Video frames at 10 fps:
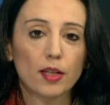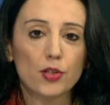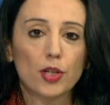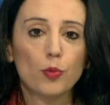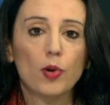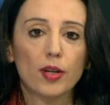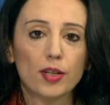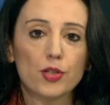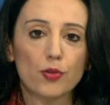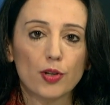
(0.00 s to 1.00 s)
actually why
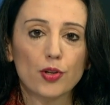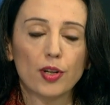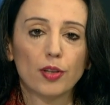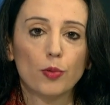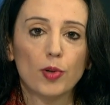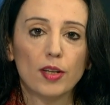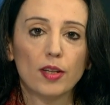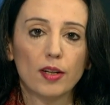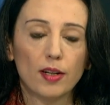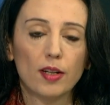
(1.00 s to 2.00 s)
I structured it the way
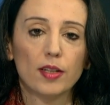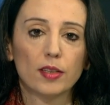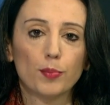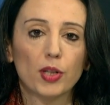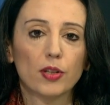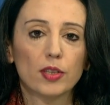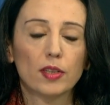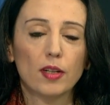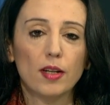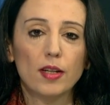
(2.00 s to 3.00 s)
that it is,
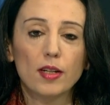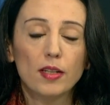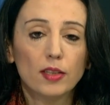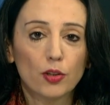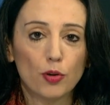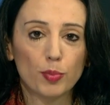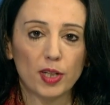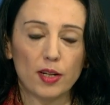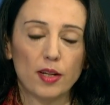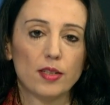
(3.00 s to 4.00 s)
because it is
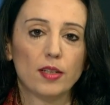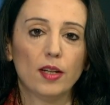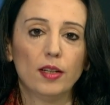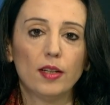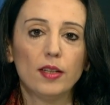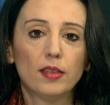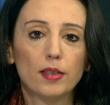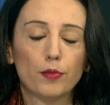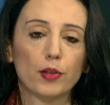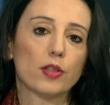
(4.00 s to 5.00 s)
complicated and it is
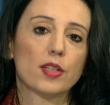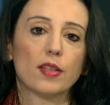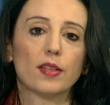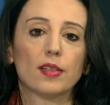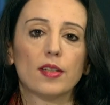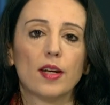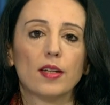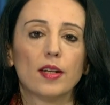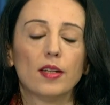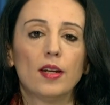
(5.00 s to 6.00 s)
difficult to
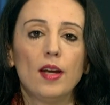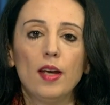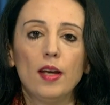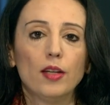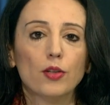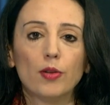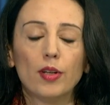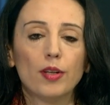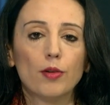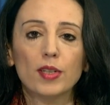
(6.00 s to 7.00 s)
understand. And
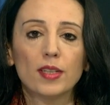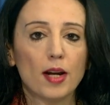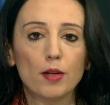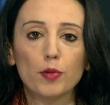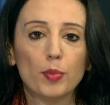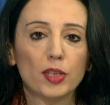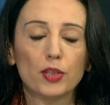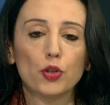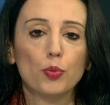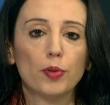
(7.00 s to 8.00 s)
there is an alphabet
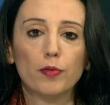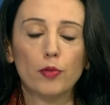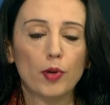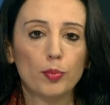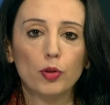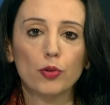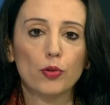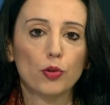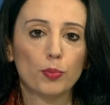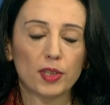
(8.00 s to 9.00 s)
soup of rebel
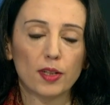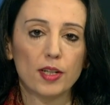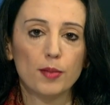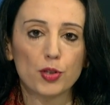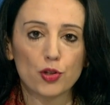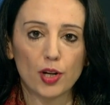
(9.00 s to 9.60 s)
groups that keeps